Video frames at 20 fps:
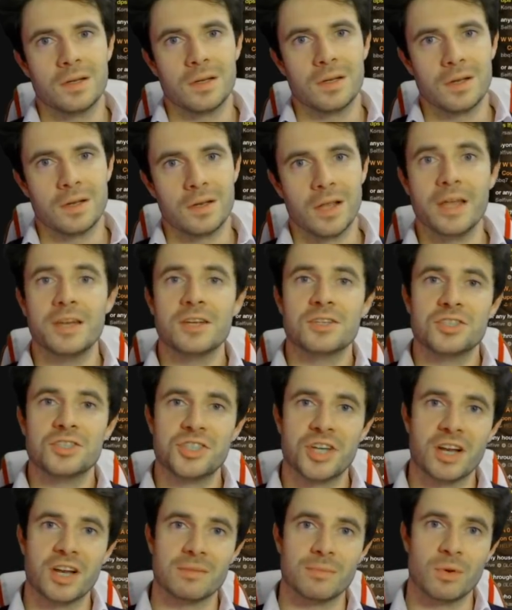Ladies and
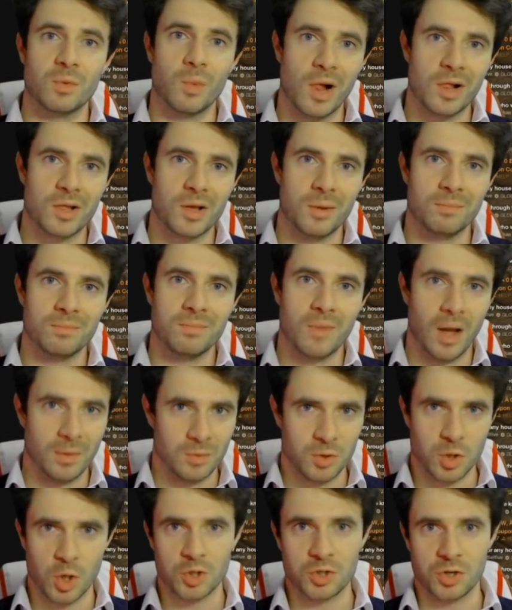gentlemen, welcome. I'm
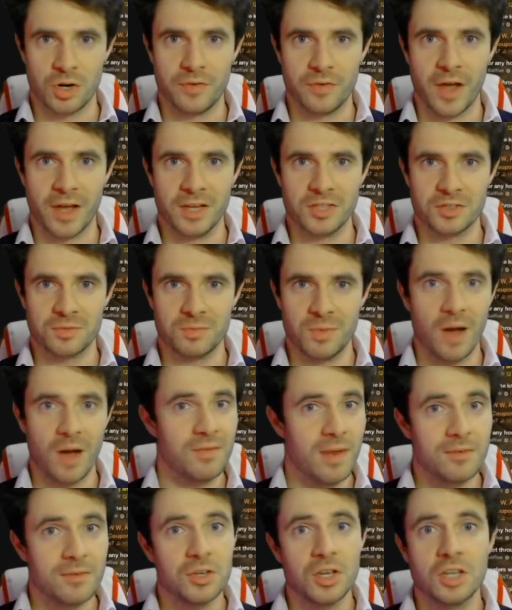Josh Strife Hayes. I've
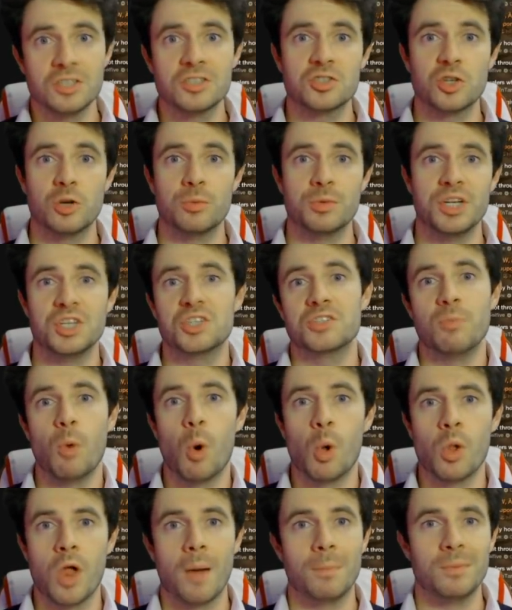never done so many
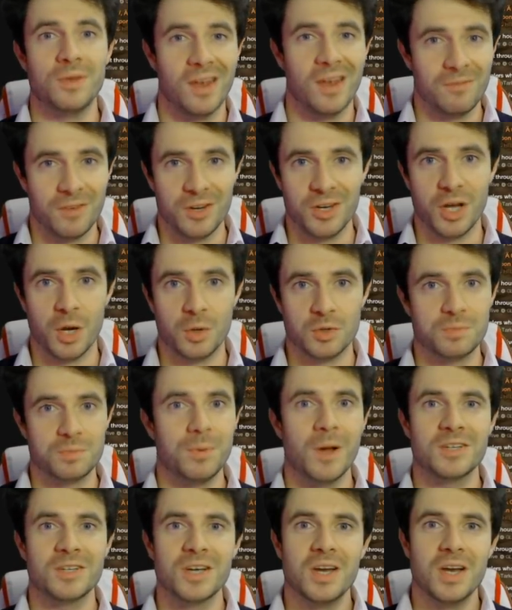small update videos,
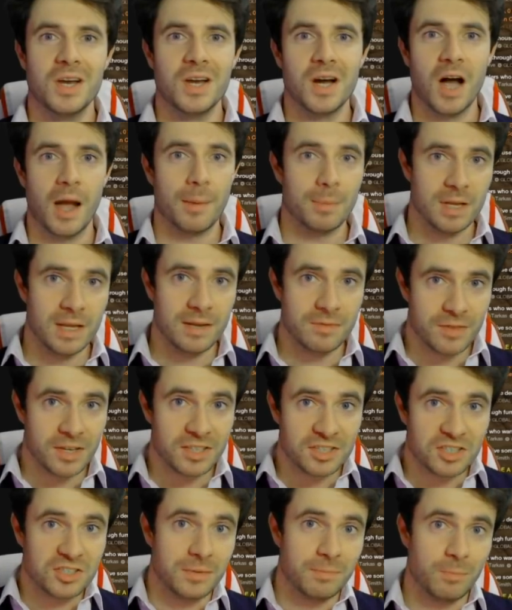but I believe
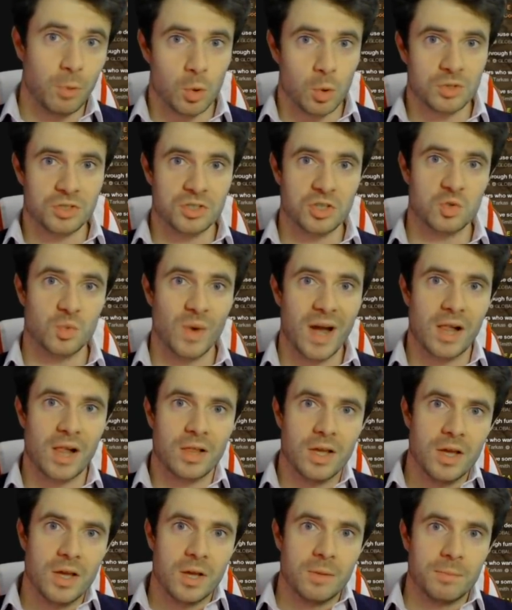this is important as well,
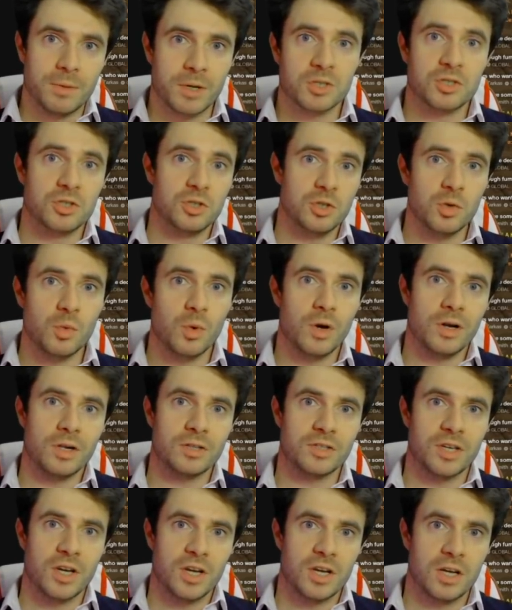because New
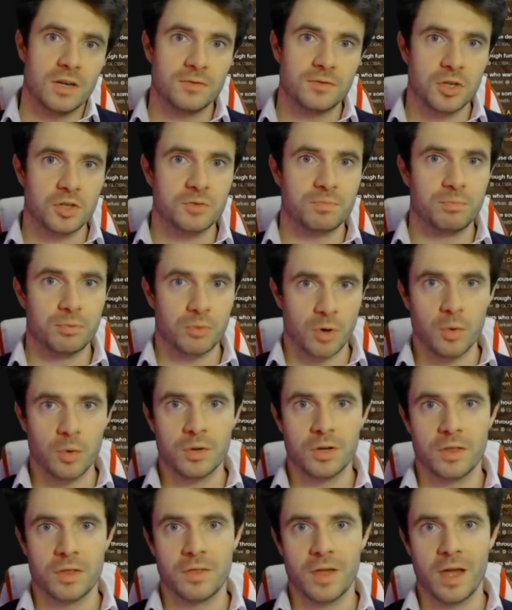World have just
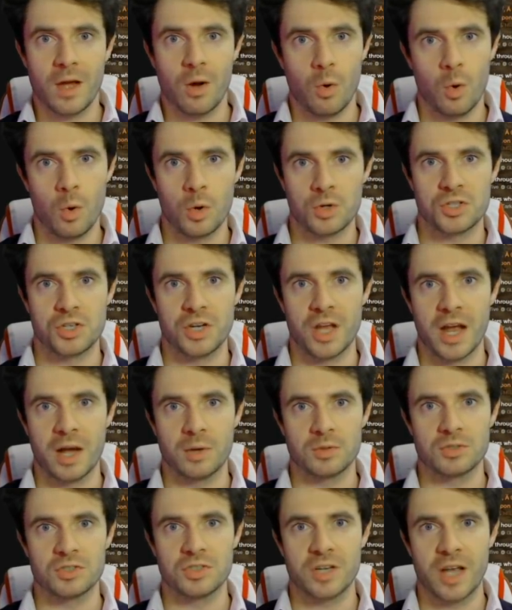broken their auction
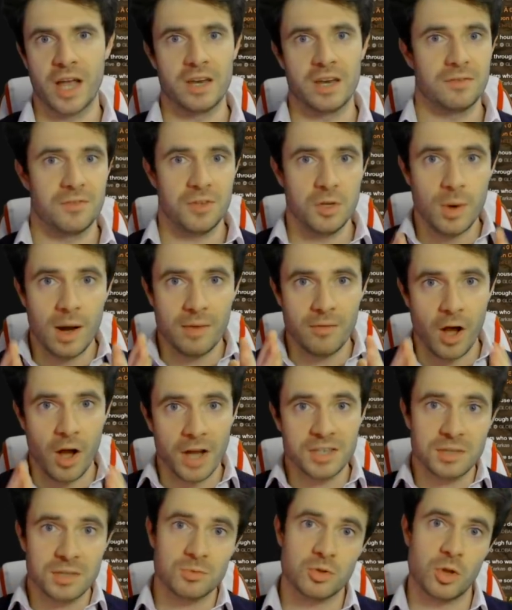house, and if you have
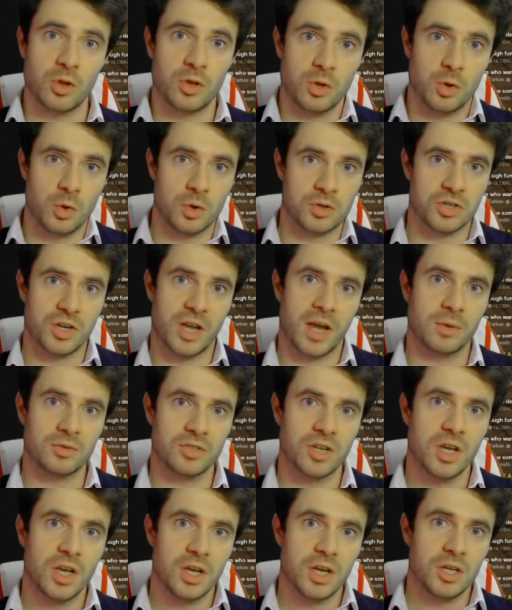items on the auction house,
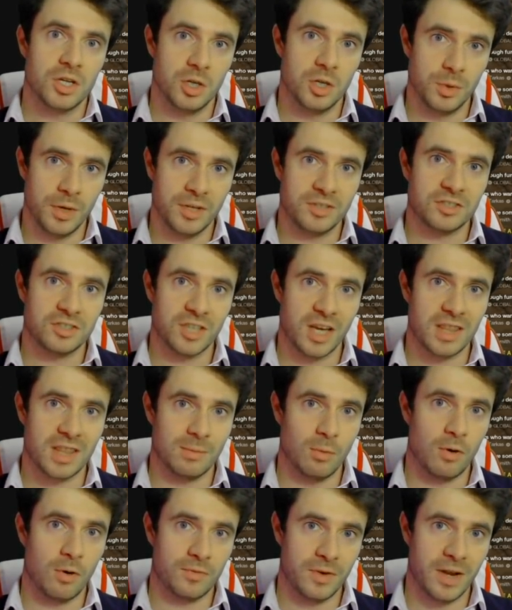you need to take
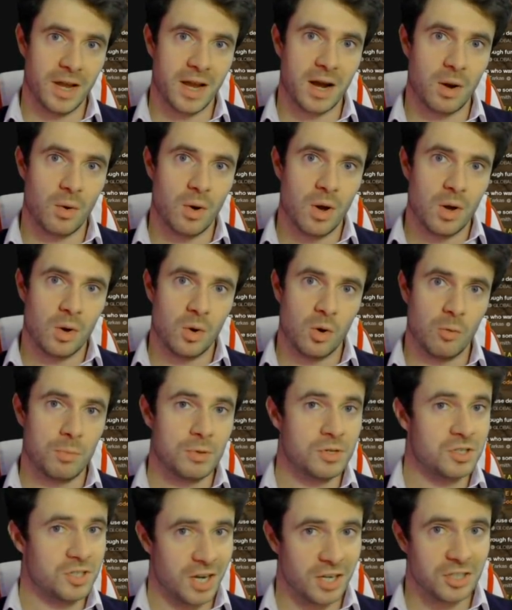them off now, or
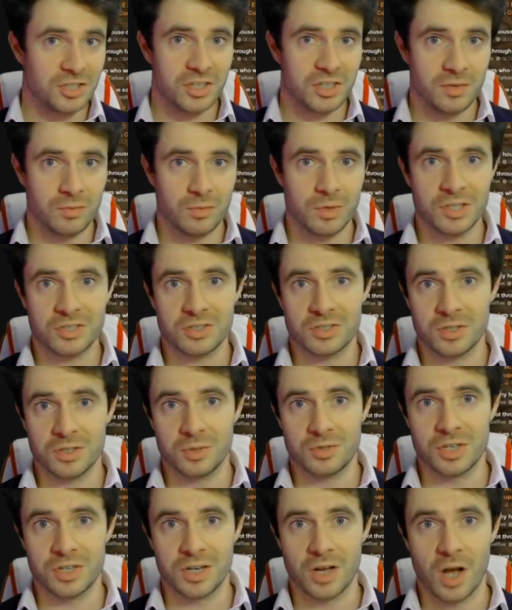potentially risk
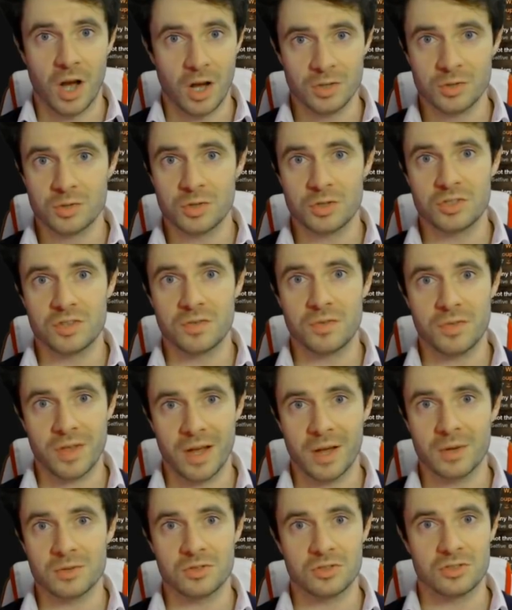losing hundreds of
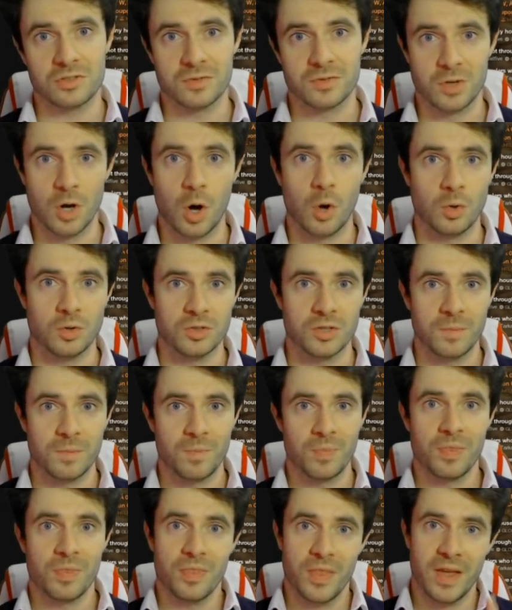thousands of gold.
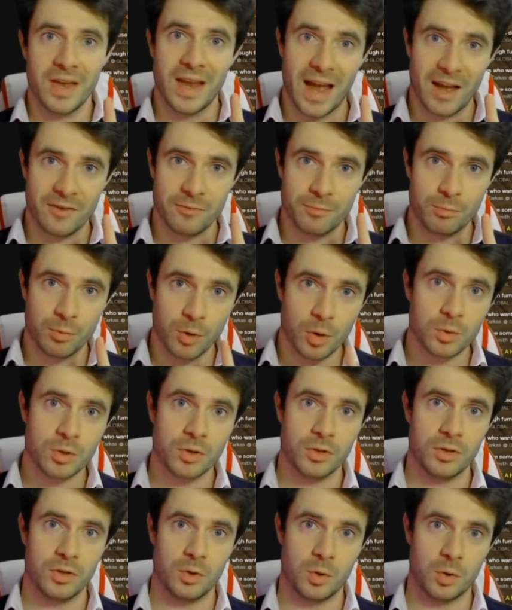They have
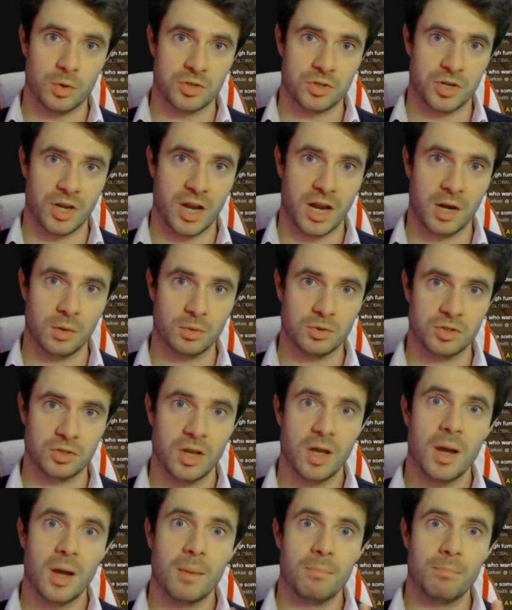broken the auction house
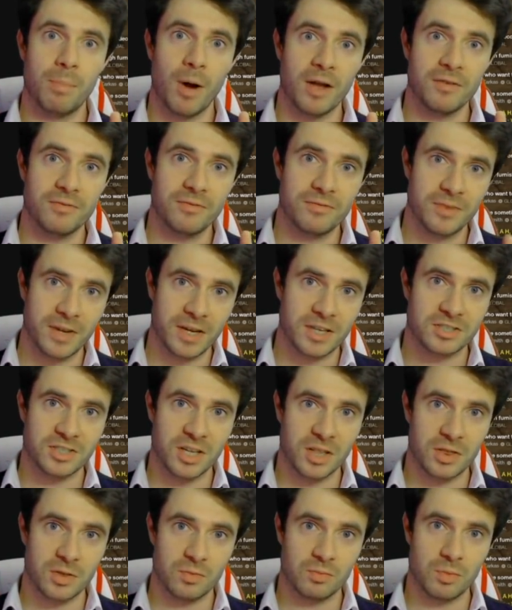by
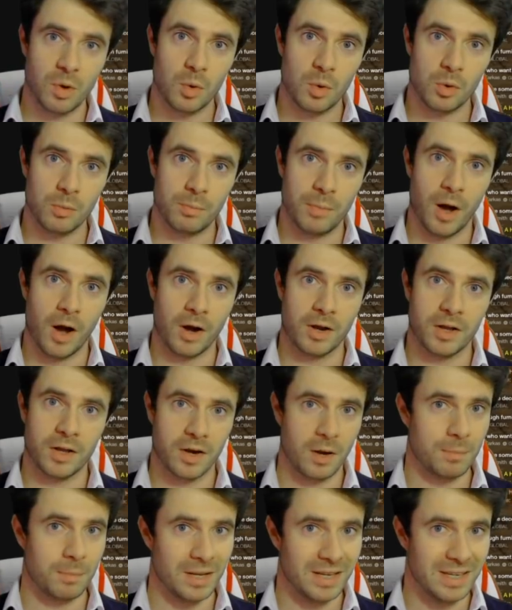fixing the roll bug, and
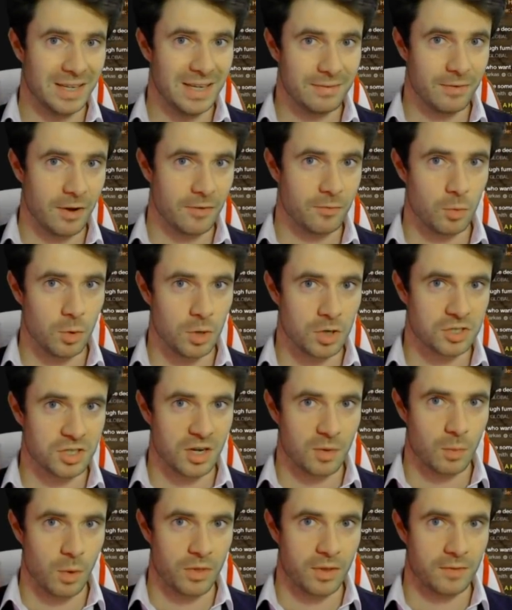I believe I've worked
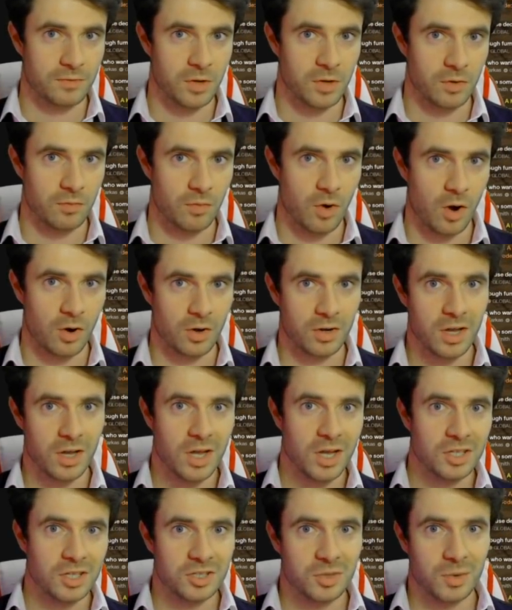out what they've done wrong,
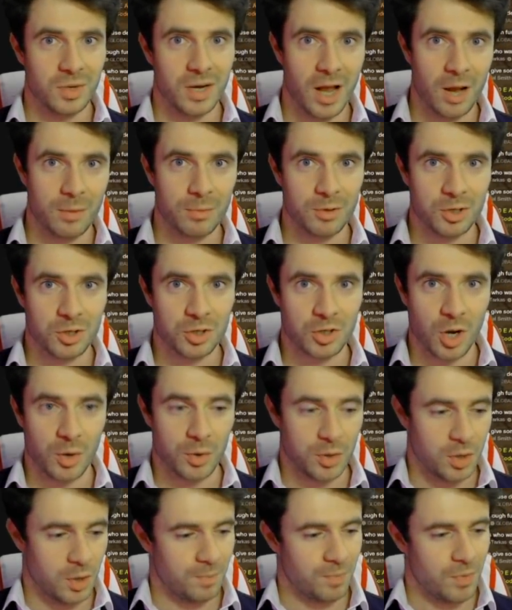so allow me to show you.